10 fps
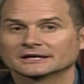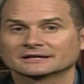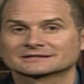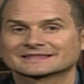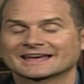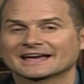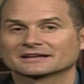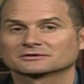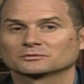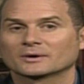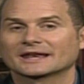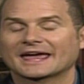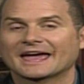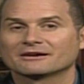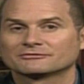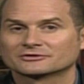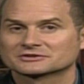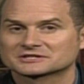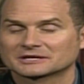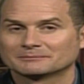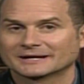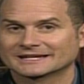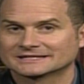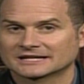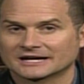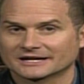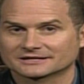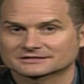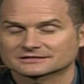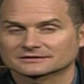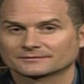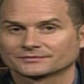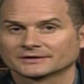is that whenever somebody dies,